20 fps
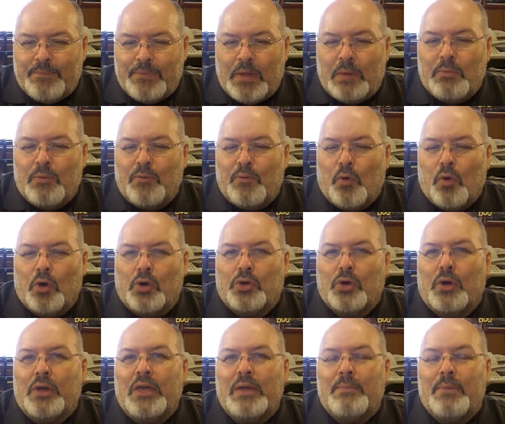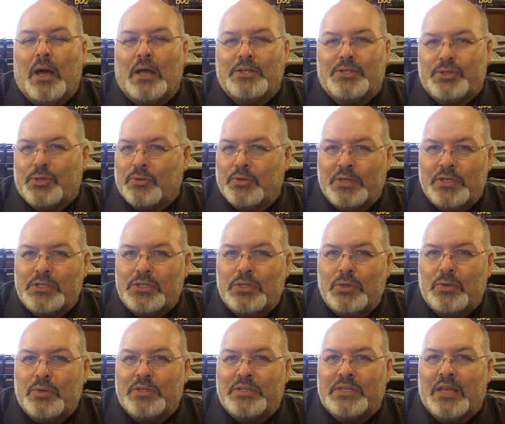Number 4, Cookie Monster. This
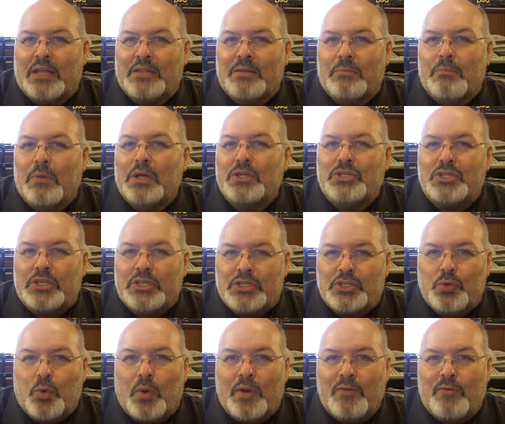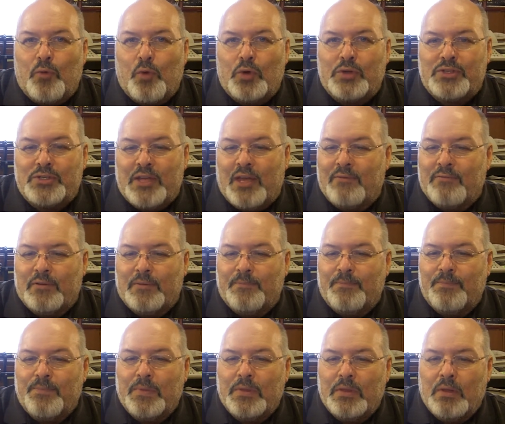dude has got the munchies 24/7.
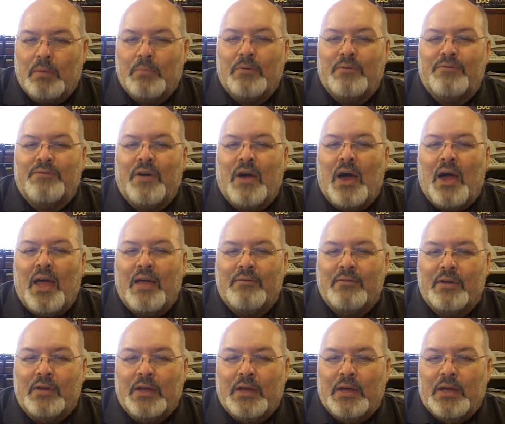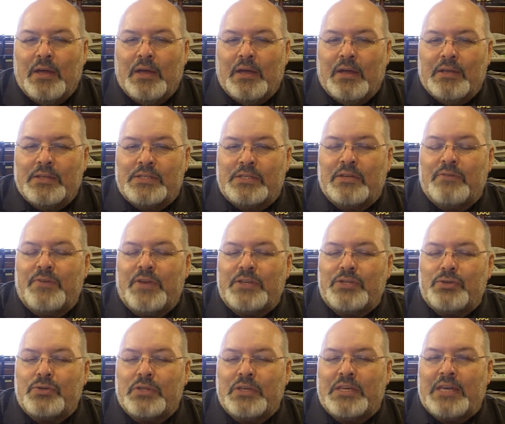Number 5,
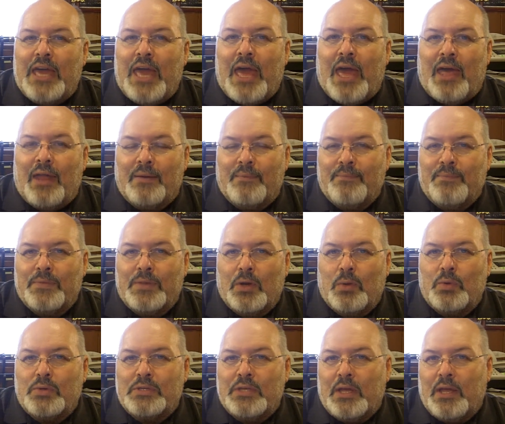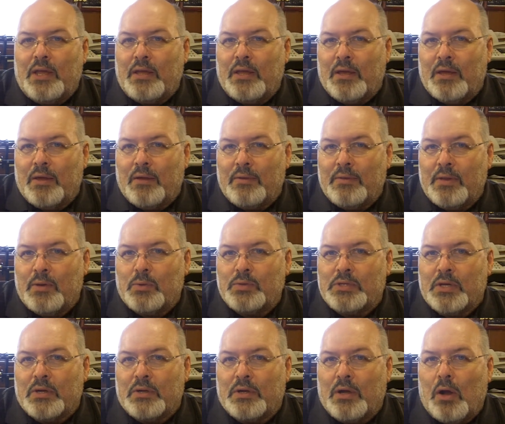Sylvester the Cat. There was
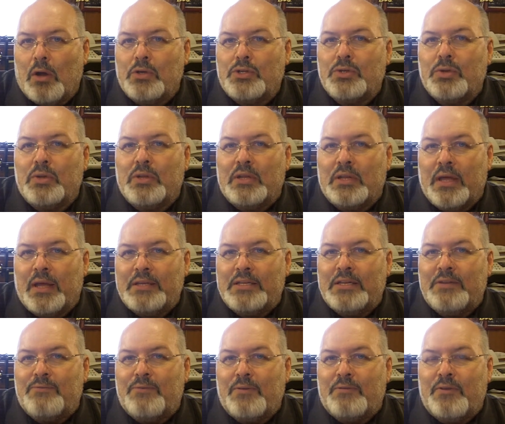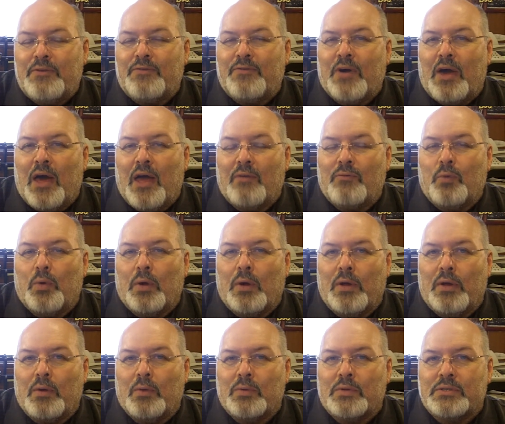a cartoon in 1955
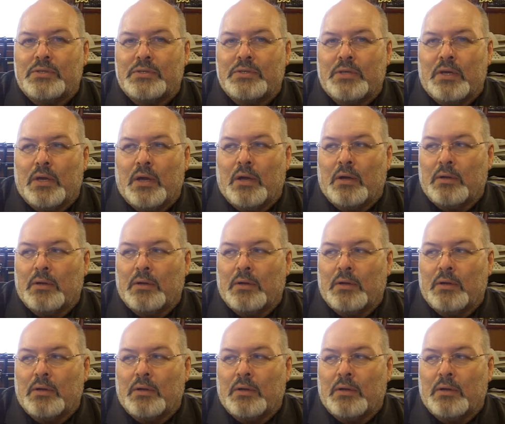where it was